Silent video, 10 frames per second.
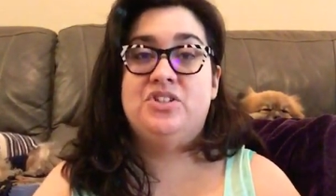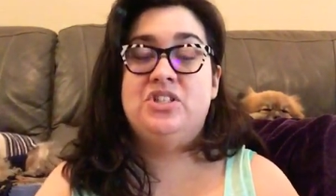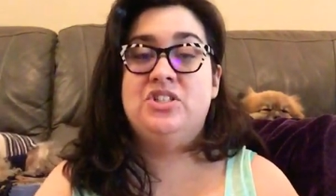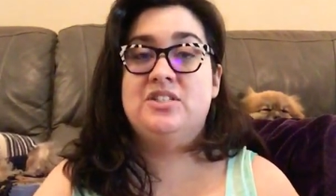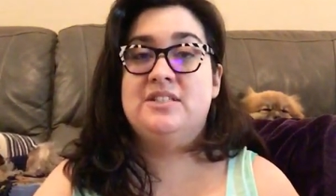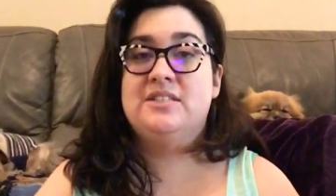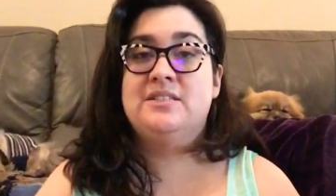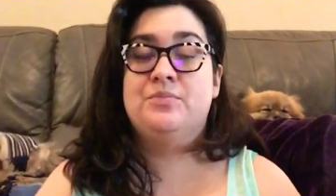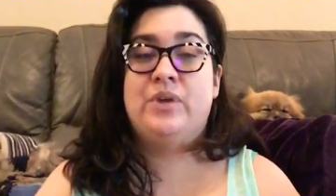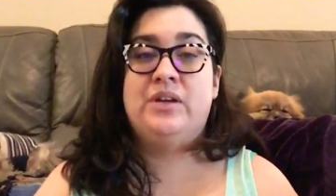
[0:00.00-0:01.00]
She just did
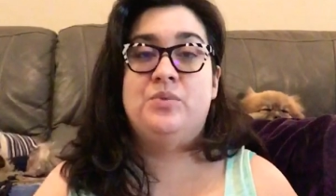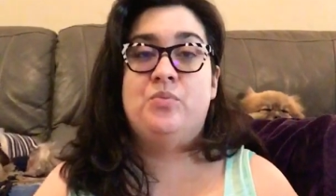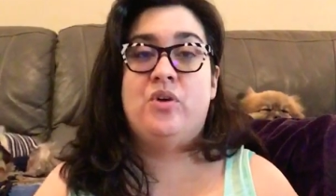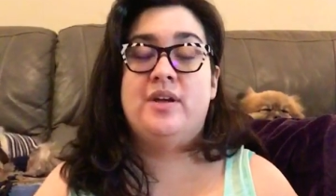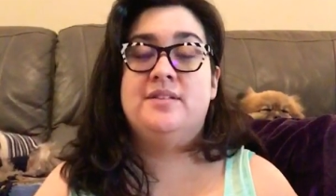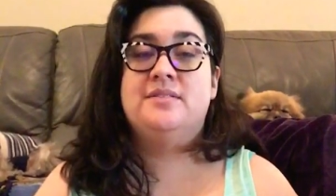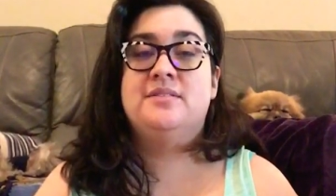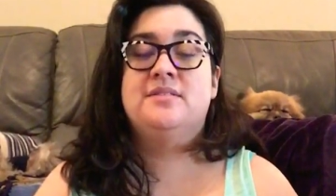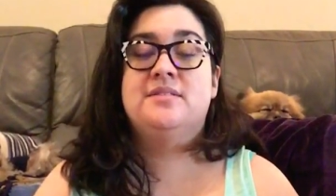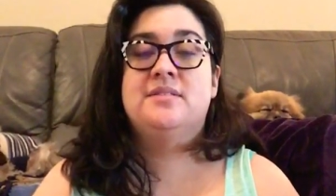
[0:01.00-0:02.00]
some random
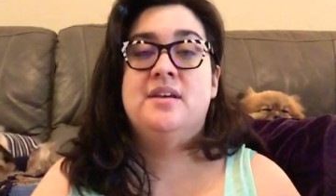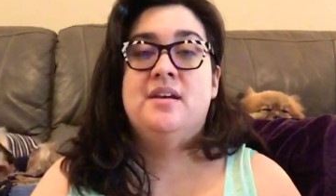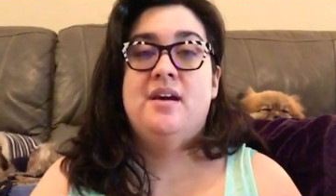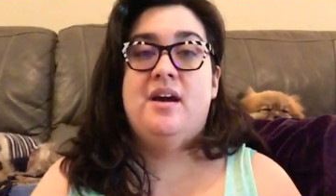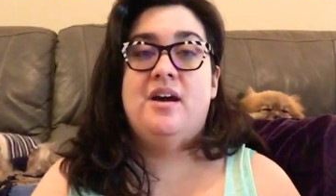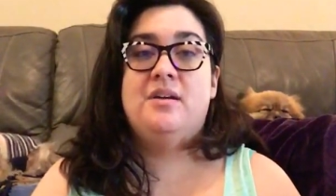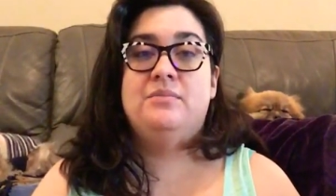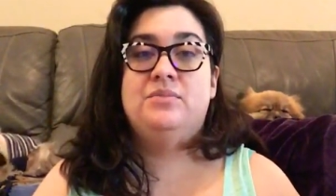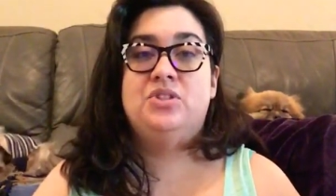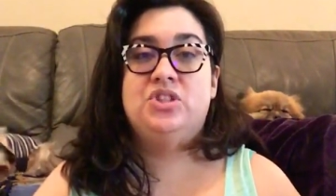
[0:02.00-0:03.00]
ones.
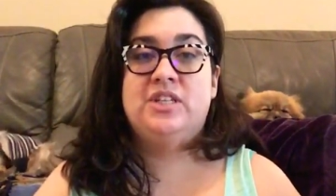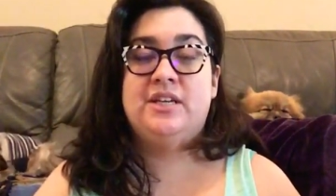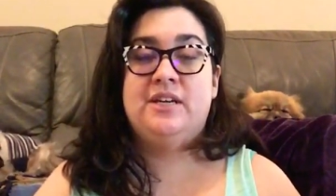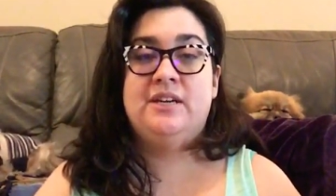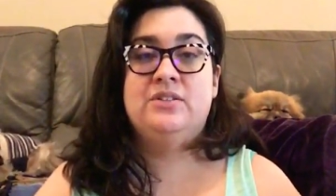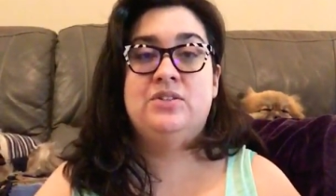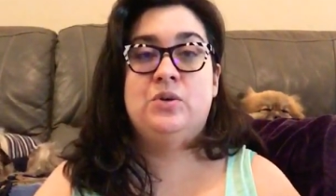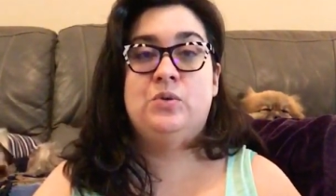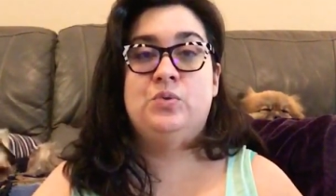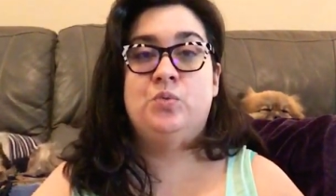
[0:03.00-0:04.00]
She
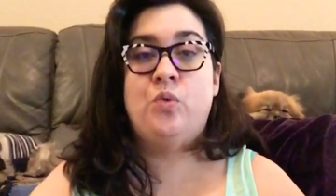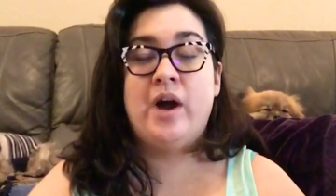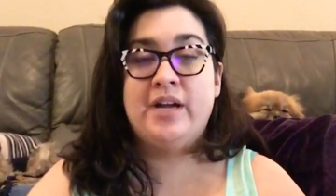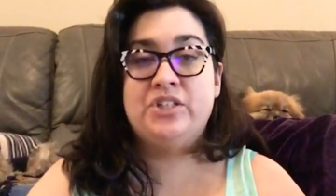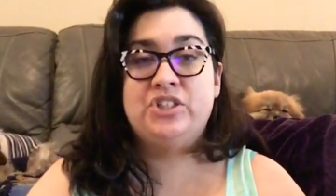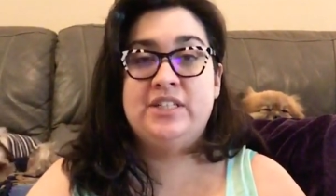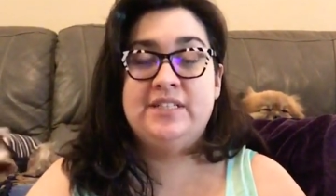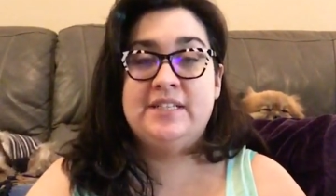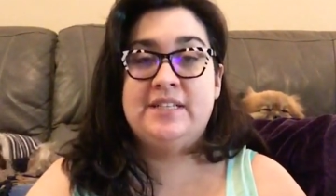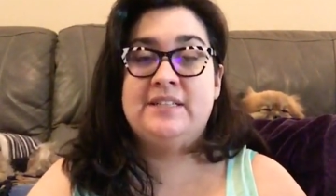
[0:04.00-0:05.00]
told why she
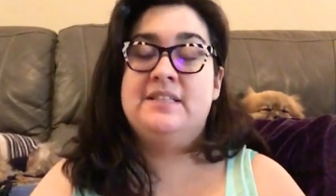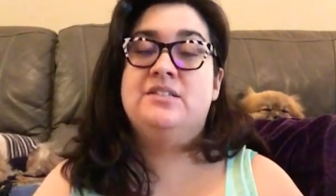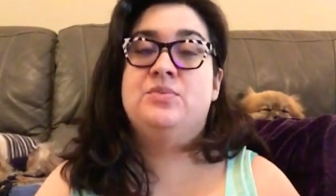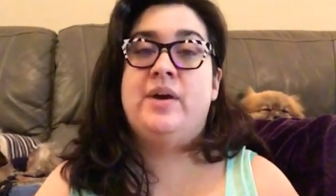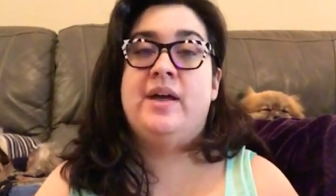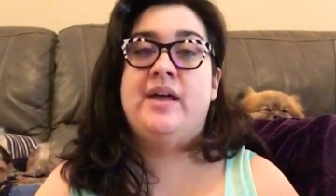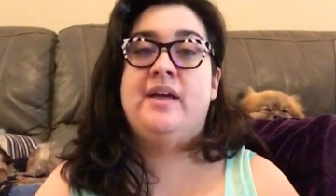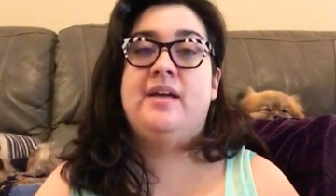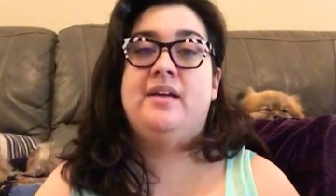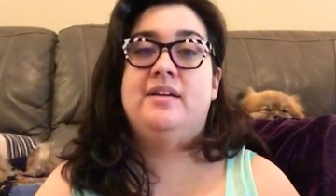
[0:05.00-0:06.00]
did it this
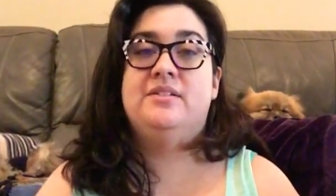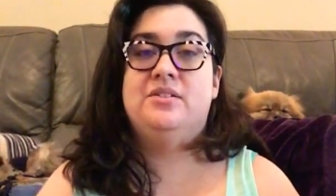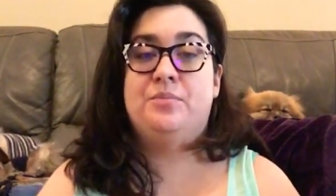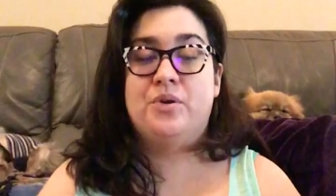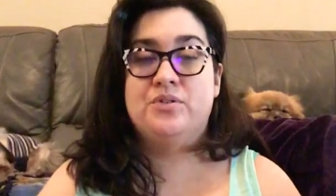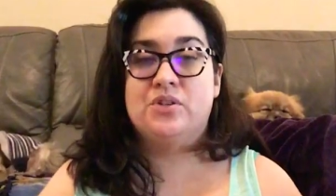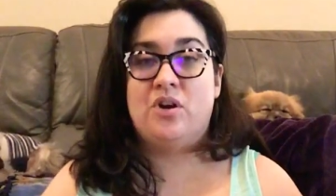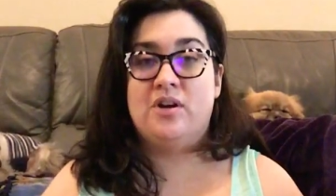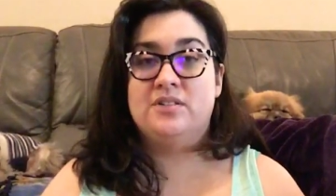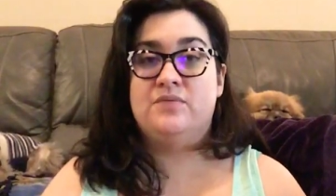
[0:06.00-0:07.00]
way and the pros and
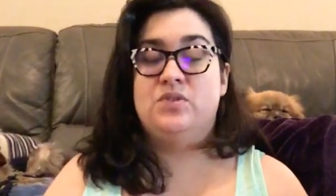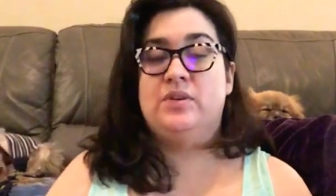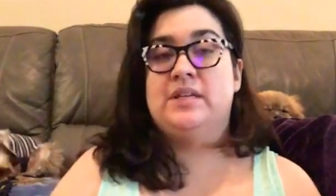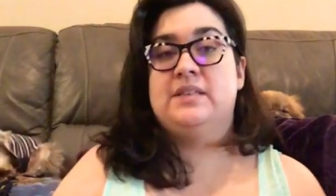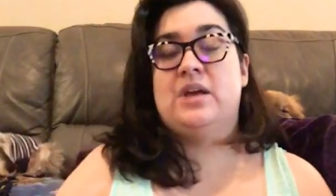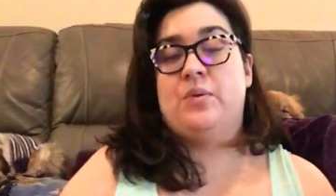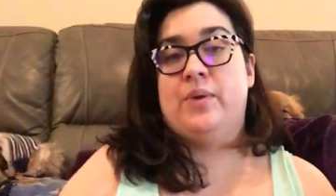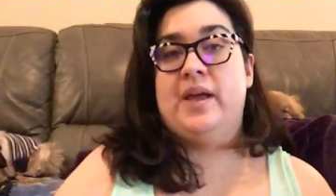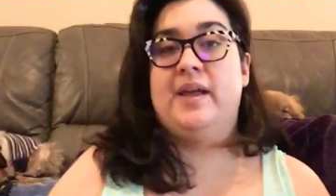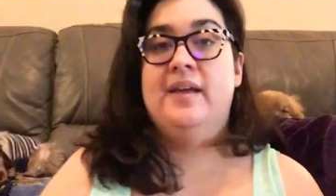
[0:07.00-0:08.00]
cons of doing it that
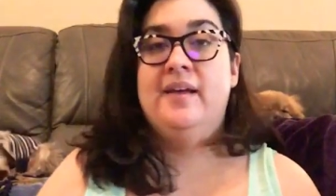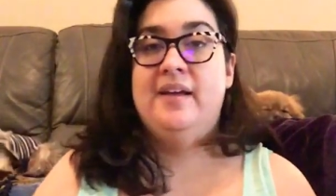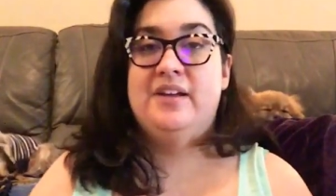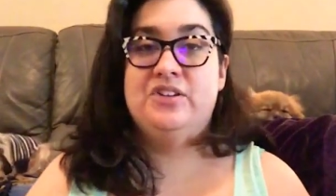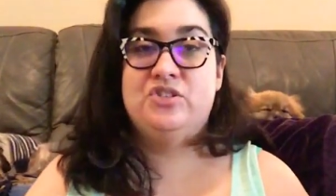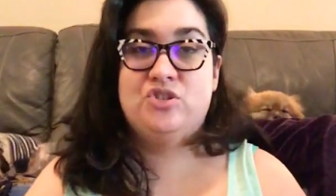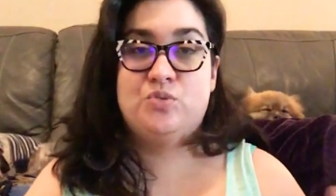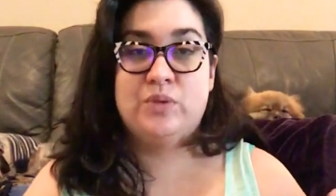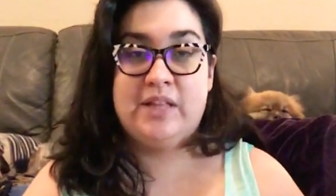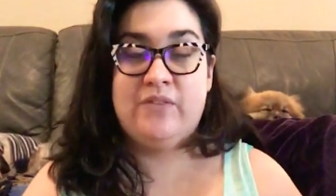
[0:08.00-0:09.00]
way. And it was
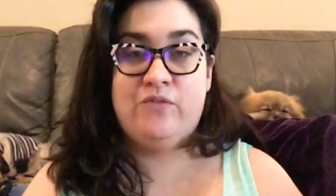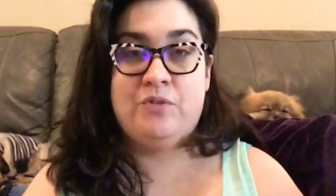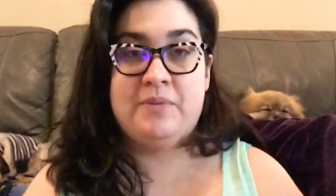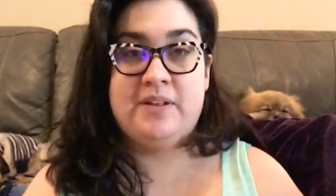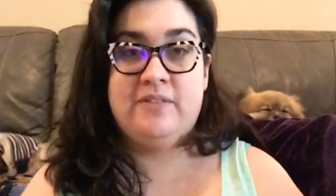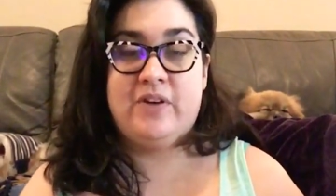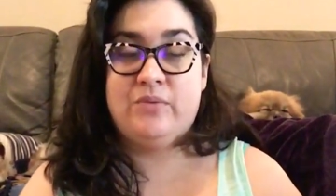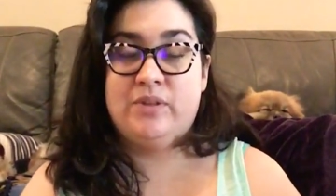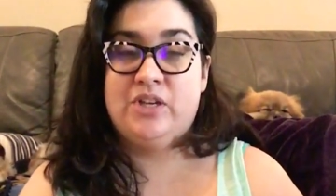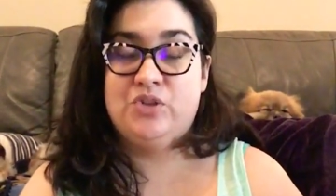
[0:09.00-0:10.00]
just really informative. I
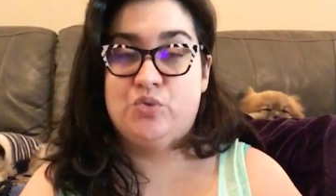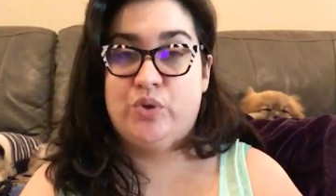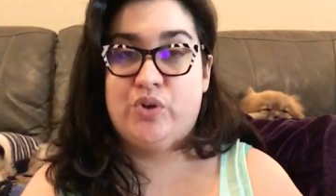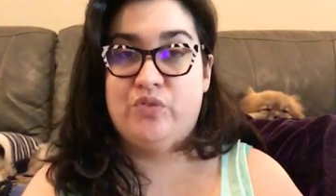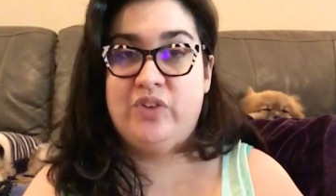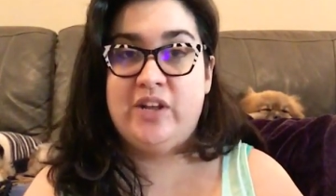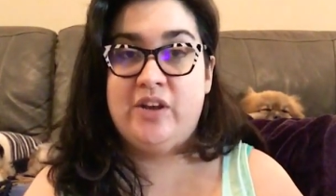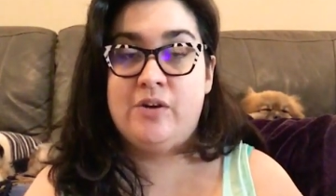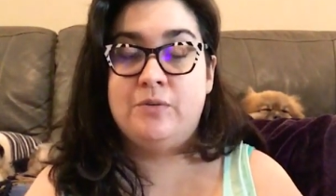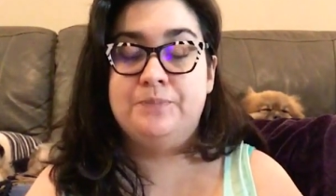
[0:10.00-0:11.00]
really enjoyed her
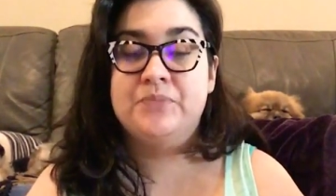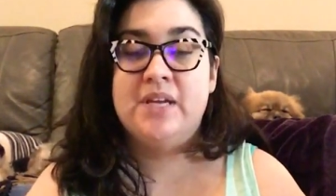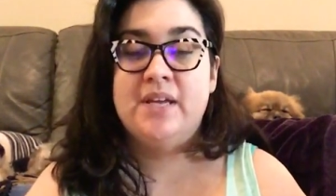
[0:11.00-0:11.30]
video.